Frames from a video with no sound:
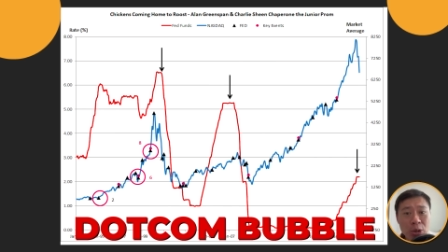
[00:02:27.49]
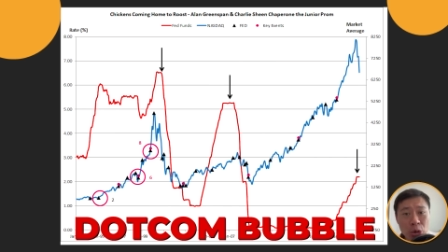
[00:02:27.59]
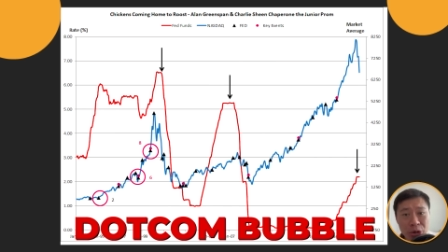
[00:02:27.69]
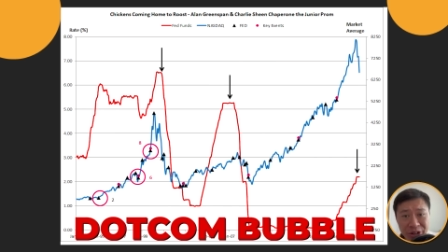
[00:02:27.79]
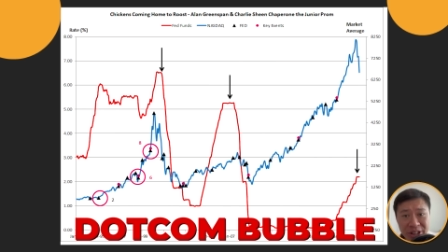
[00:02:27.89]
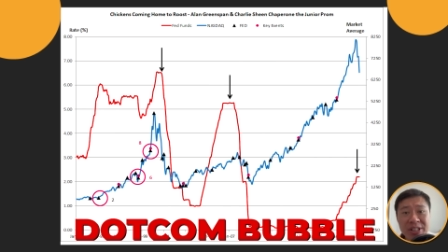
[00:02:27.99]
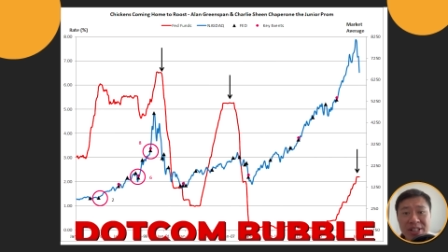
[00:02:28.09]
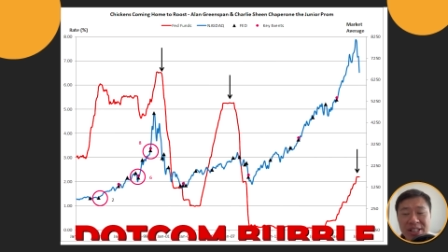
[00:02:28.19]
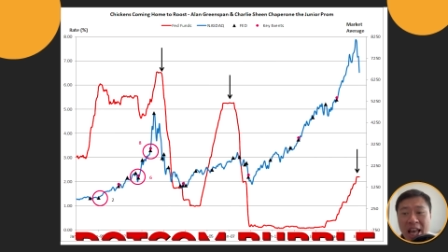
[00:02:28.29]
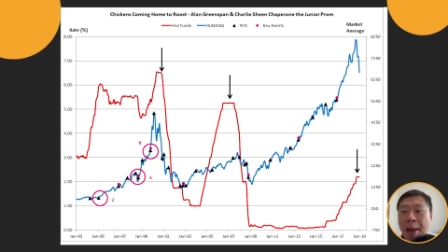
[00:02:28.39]
Could
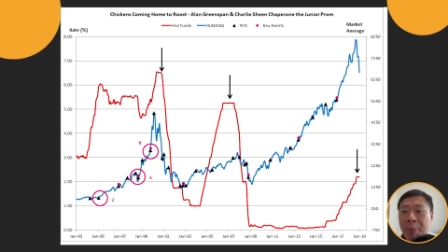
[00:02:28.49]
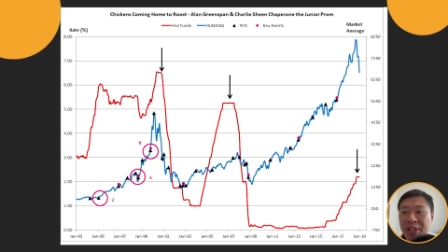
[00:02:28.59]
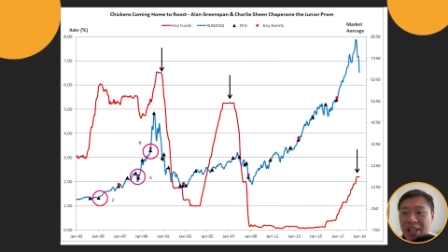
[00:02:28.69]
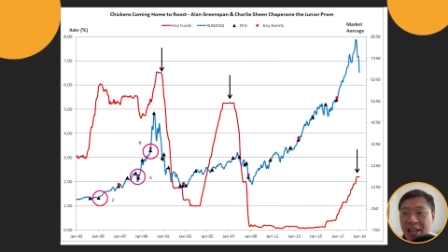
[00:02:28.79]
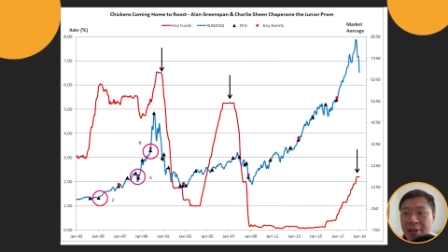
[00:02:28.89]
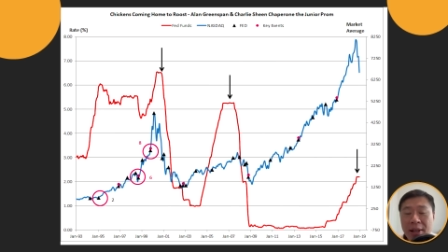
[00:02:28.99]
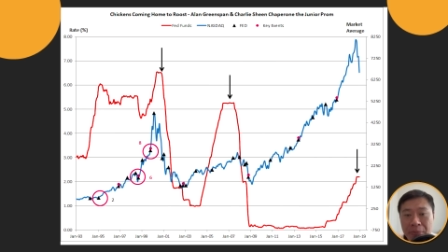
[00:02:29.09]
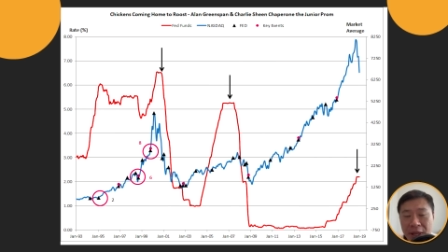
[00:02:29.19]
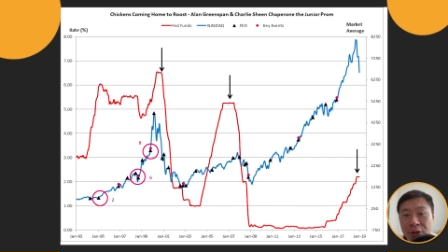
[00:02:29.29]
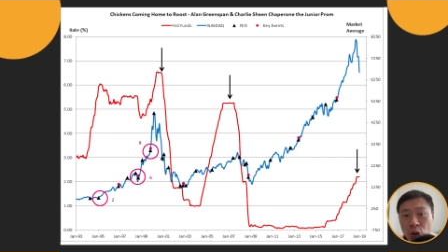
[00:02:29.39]
this happen again
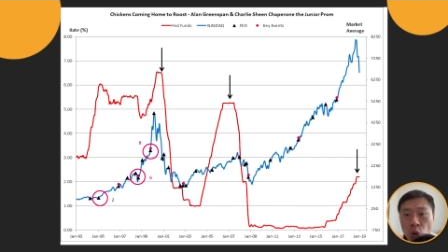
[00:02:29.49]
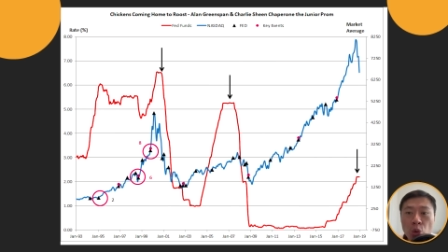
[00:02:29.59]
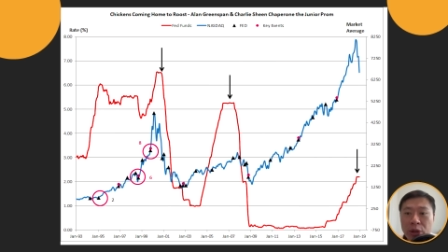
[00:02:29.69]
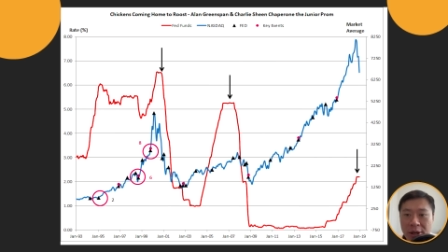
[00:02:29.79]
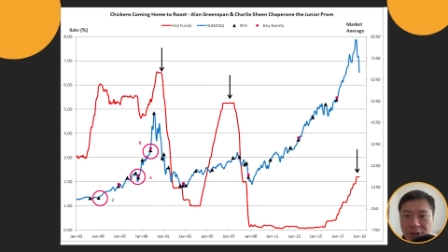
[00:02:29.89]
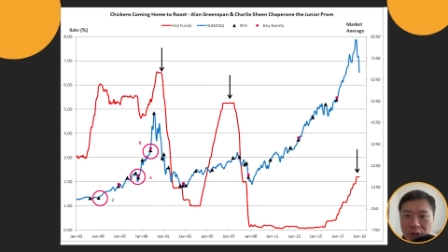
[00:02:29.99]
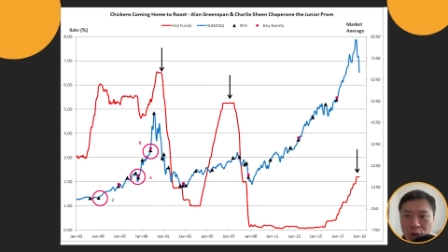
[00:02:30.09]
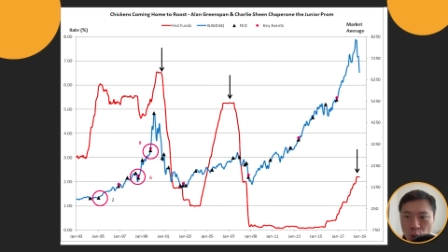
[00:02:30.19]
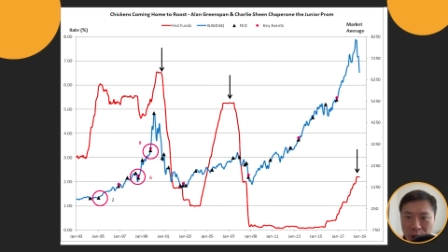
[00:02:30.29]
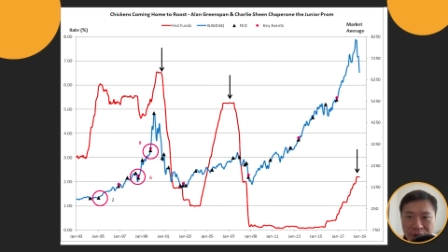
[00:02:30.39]
in
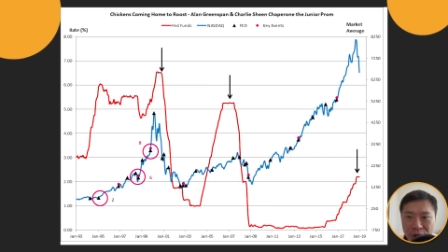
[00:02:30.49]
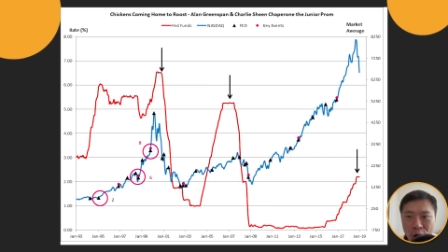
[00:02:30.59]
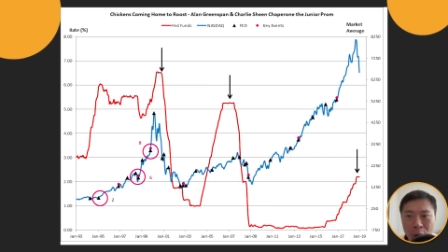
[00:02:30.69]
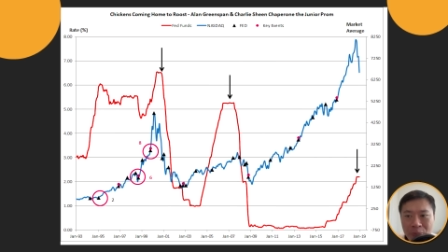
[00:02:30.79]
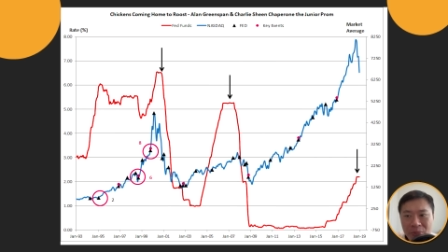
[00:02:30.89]
2024?